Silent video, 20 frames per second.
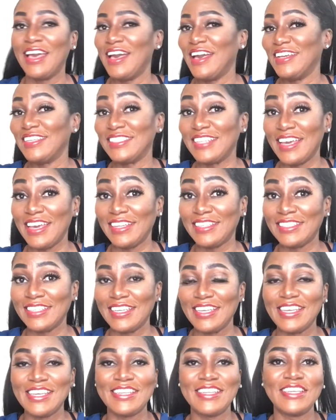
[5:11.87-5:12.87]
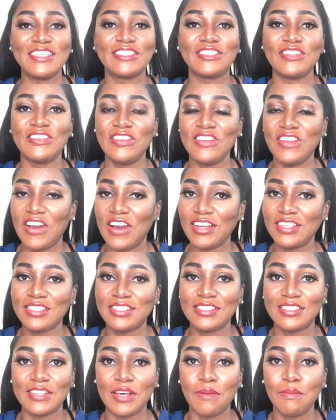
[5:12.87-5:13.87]
Again, it is not
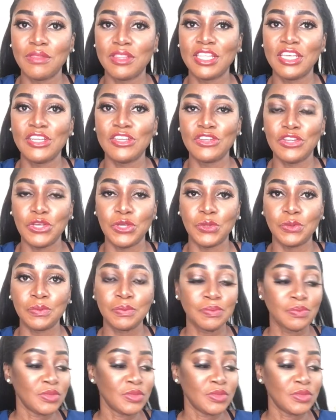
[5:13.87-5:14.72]
something new.